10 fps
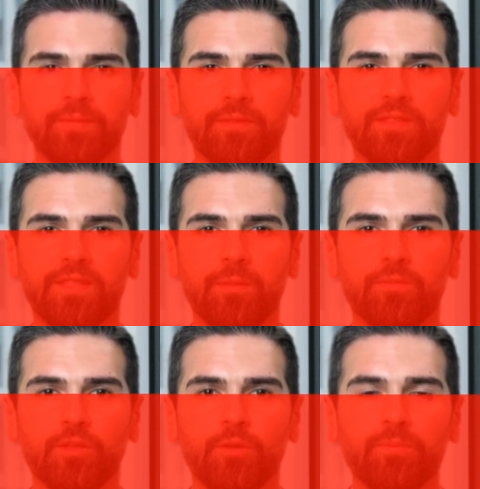Step
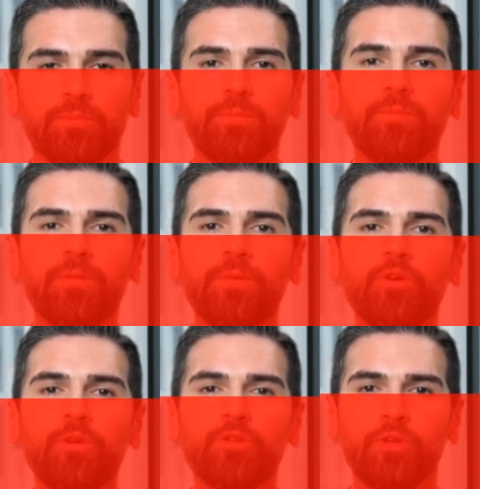2.
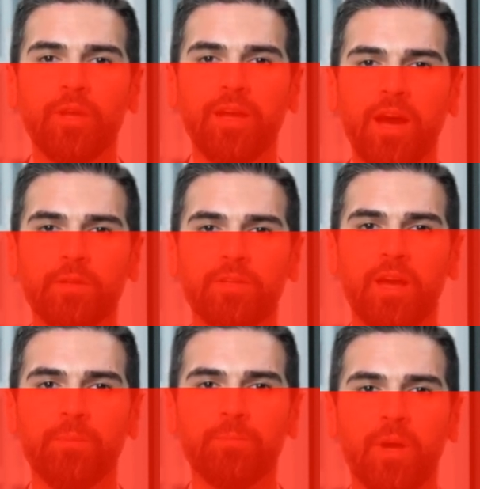Choose your account
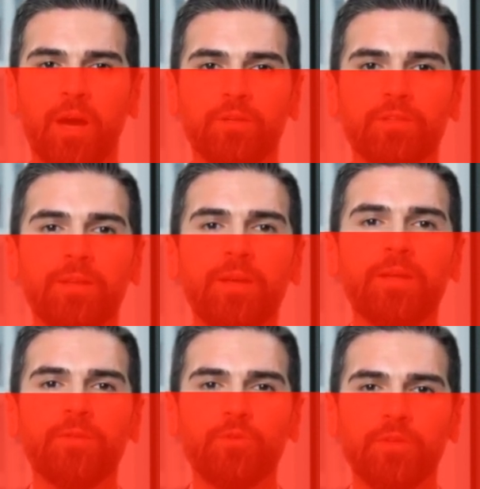type browse
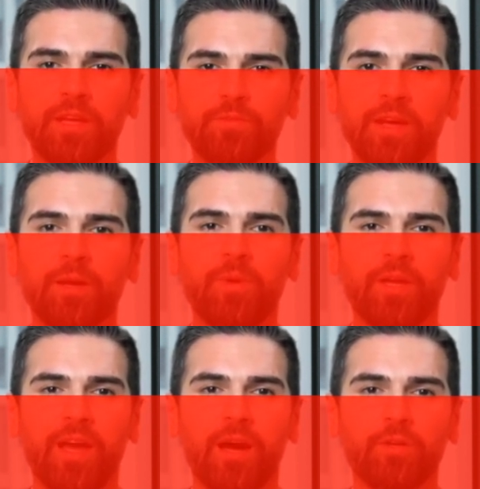through the available
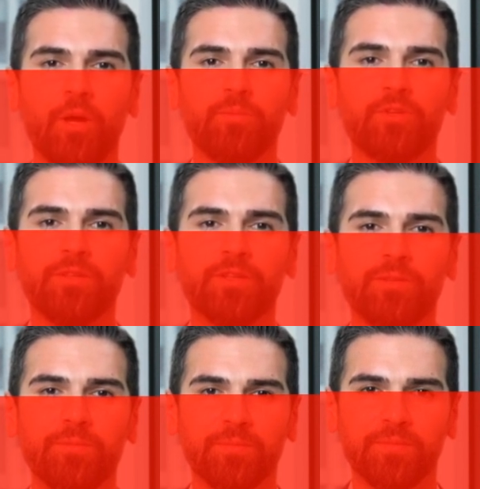account options.
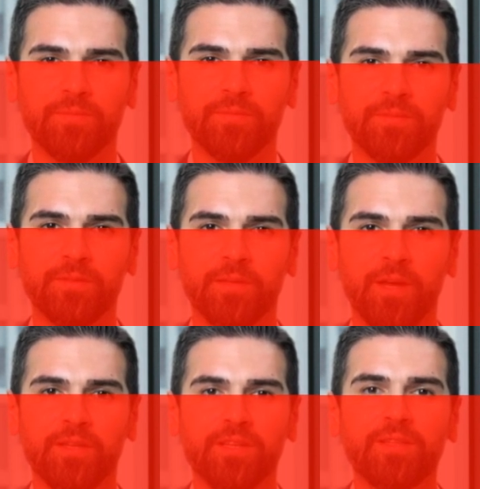
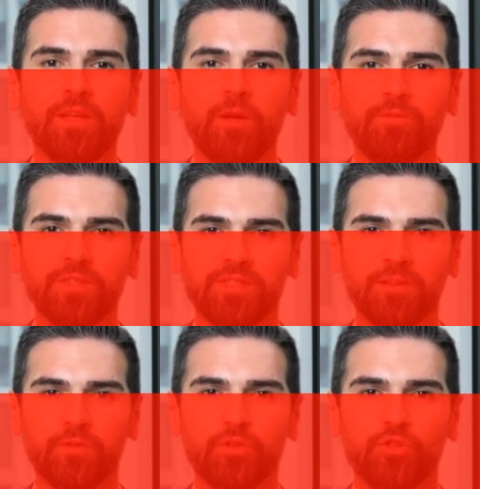Huntington offers
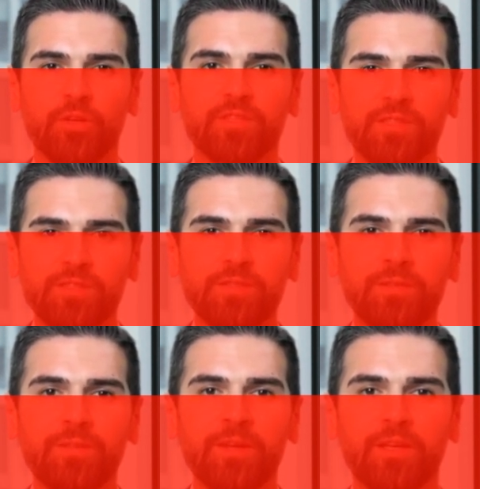several choices,
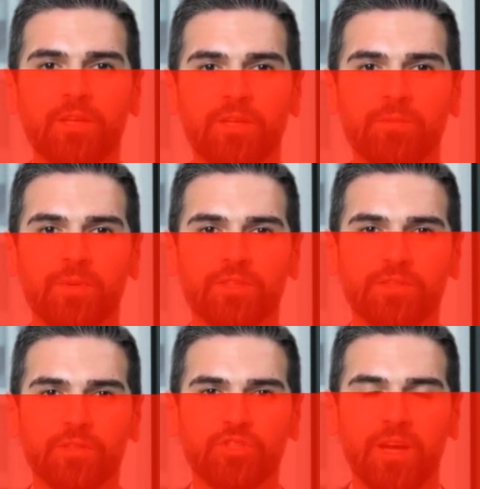including
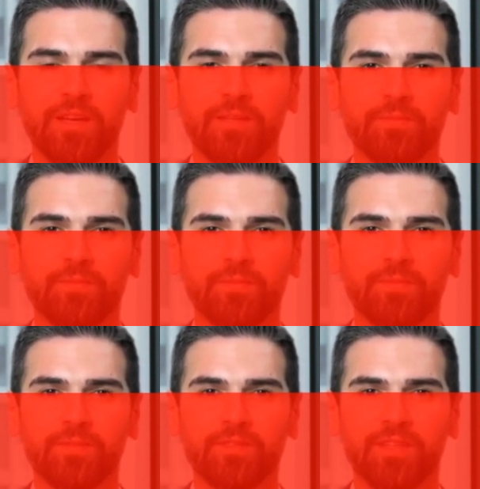personal checking,
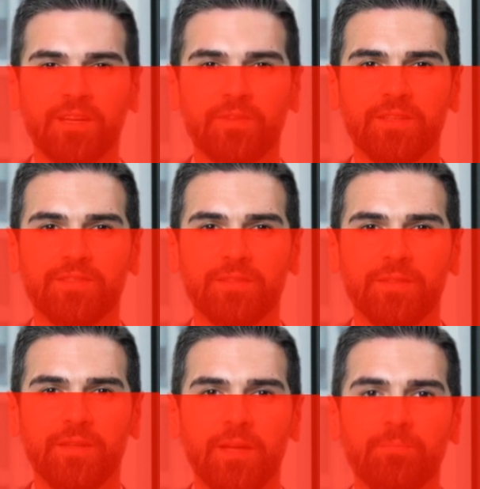savings,
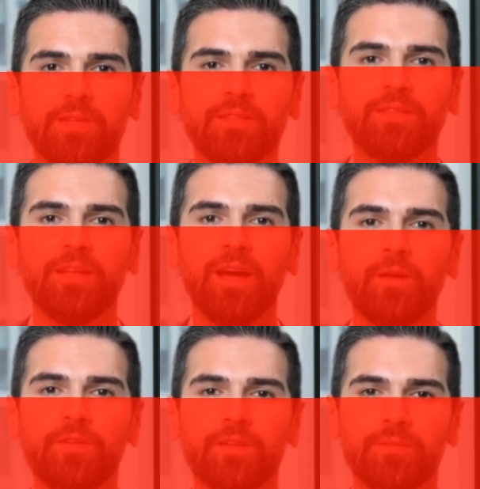and business
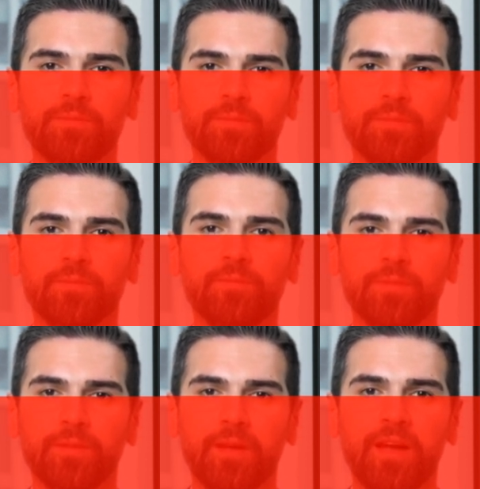accounts.
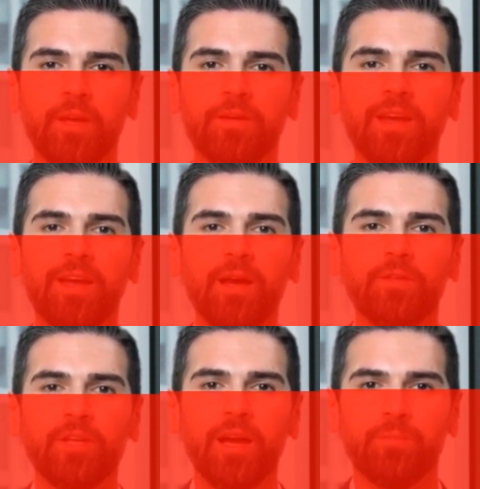Click on the account
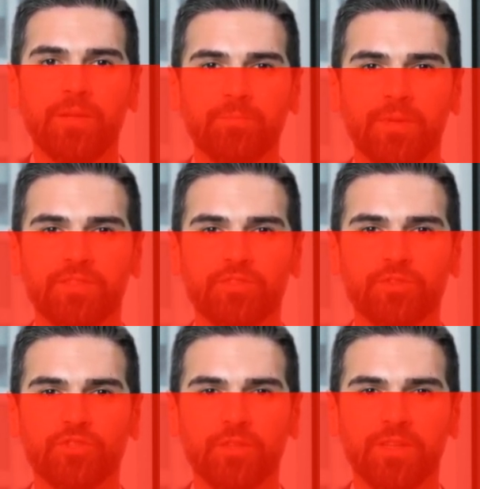type that best
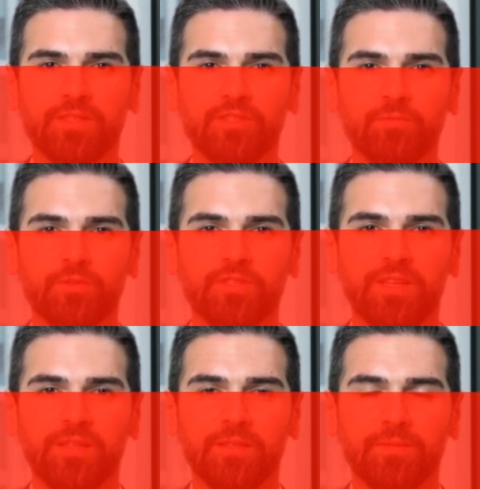suits your needs to proceed.